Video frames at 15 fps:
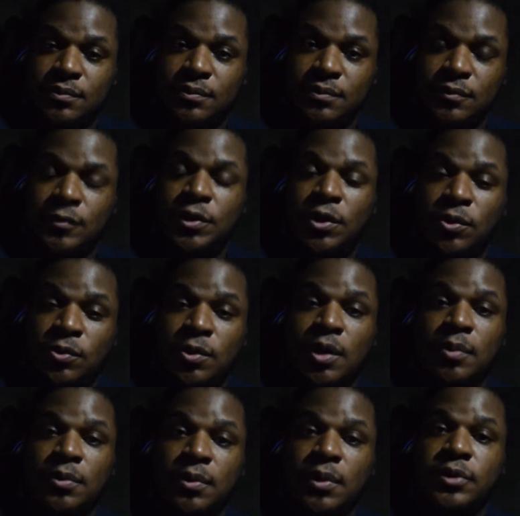You know who
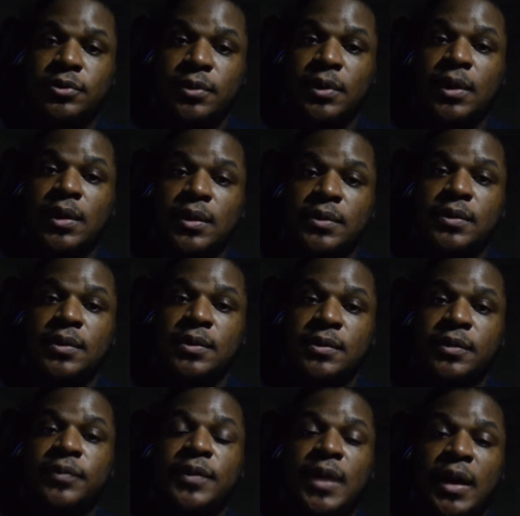Robert Rodriguez is.
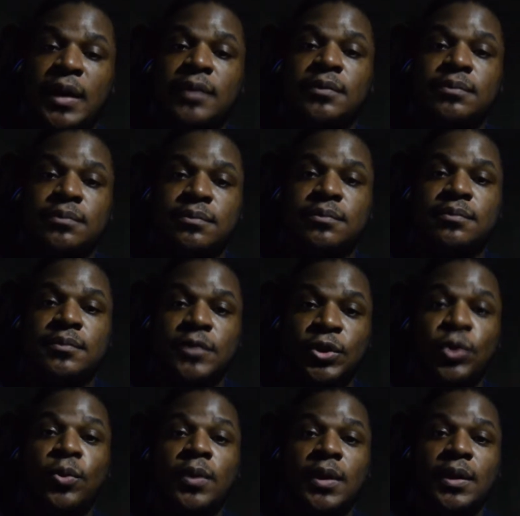If not,
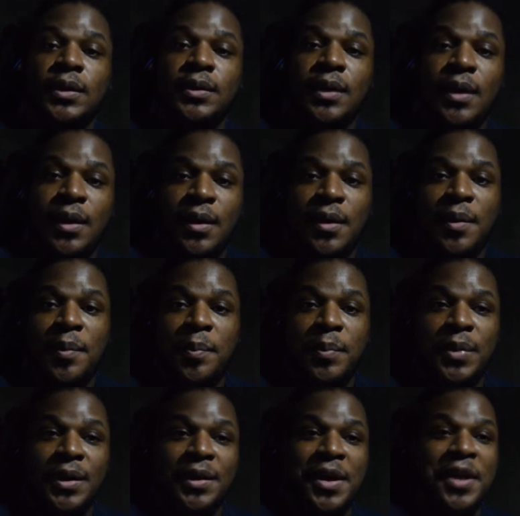Google it.
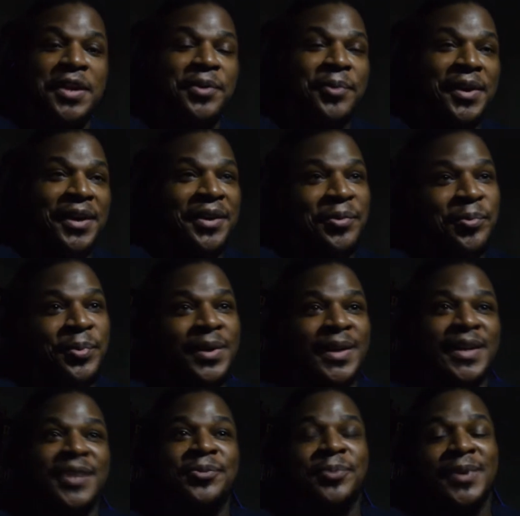But anyway, we are
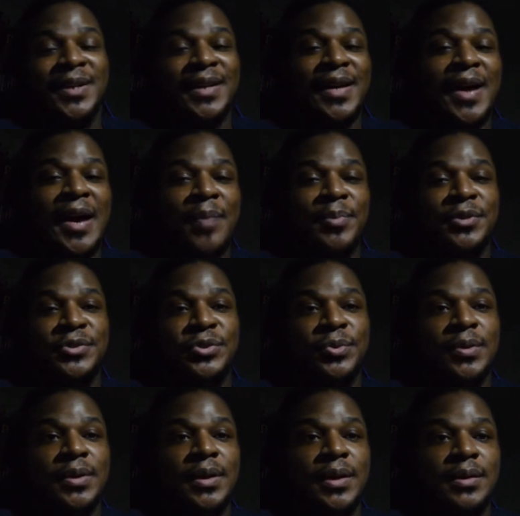getting ready to hop
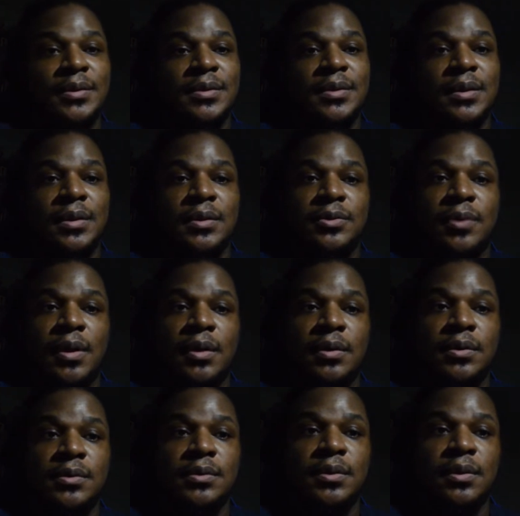into it and see the
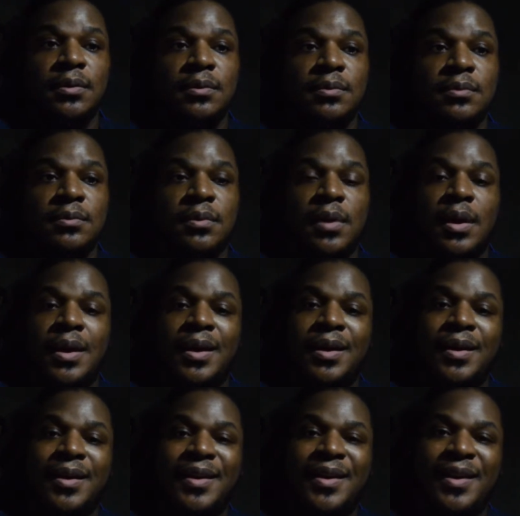trailer. So
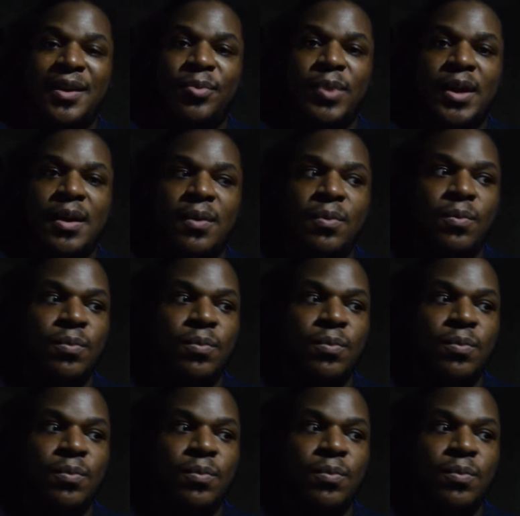here we go.